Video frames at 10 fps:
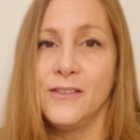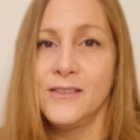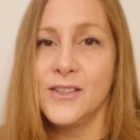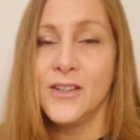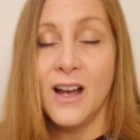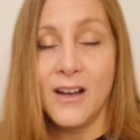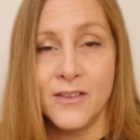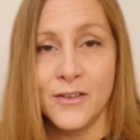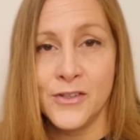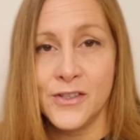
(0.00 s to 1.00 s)
to
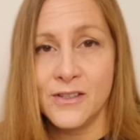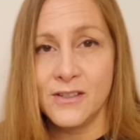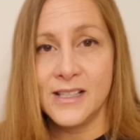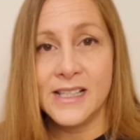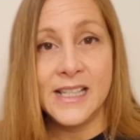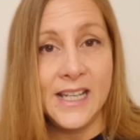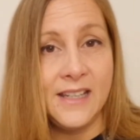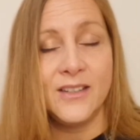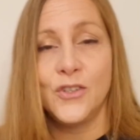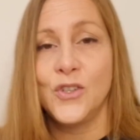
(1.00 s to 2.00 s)
others to
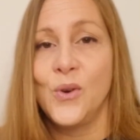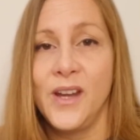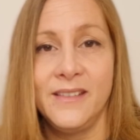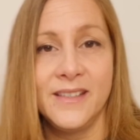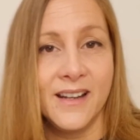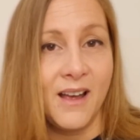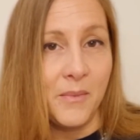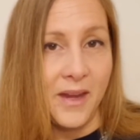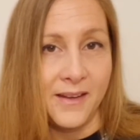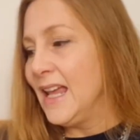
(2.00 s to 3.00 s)
see, to join, to
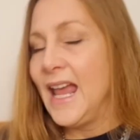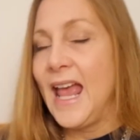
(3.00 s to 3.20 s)
come in.